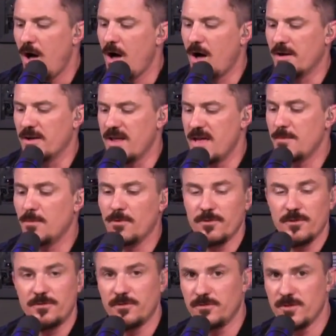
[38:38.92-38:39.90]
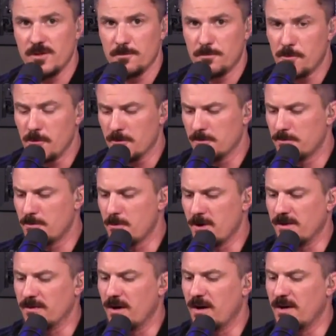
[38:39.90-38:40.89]
Unable, this is the important
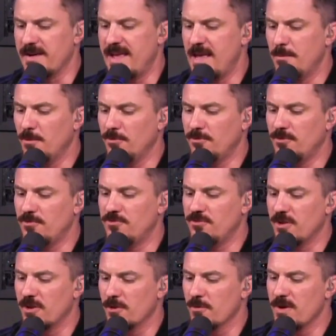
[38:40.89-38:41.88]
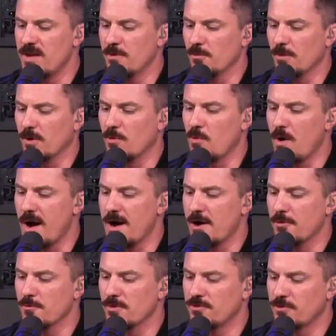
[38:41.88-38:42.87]
point, unable to generate
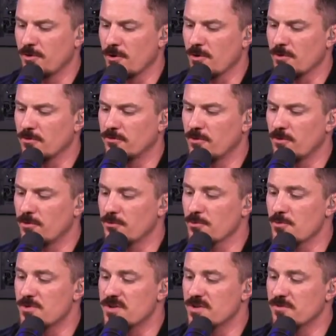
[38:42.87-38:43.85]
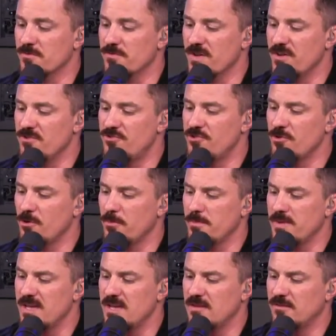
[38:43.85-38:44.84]
required returns through conventional
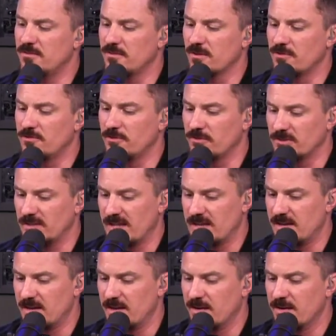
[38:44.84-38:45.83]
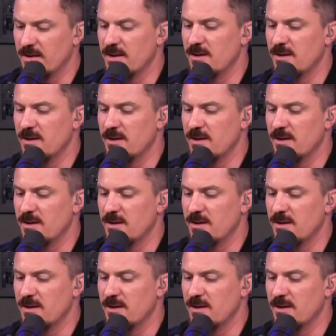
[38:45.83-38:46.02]
means such as lending,